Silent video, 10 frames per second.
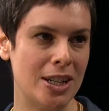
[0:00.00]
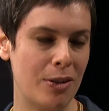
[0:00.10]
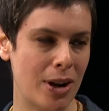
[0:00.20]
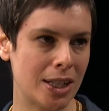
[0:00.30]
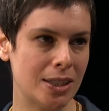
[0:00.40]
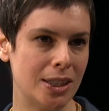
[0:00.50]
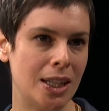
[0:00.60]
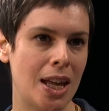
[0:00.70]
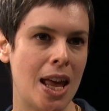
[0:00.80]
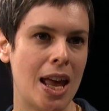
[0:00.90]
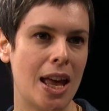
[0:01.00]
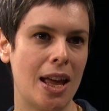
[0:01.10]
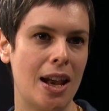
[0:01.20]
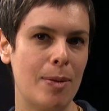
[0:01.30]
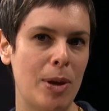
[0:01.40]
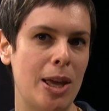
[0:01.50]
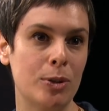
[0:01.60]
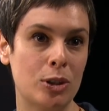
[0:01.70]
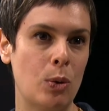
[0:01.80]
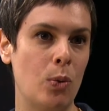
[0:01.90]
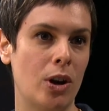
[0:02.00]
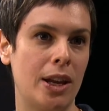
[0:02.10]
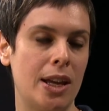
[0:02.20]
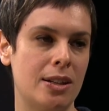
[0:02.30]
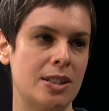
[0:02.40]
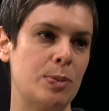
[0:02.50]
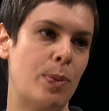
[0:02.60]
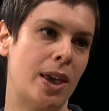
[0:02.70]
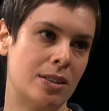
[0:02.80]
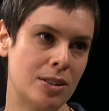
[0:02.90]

directly, and I'm able to work in a space.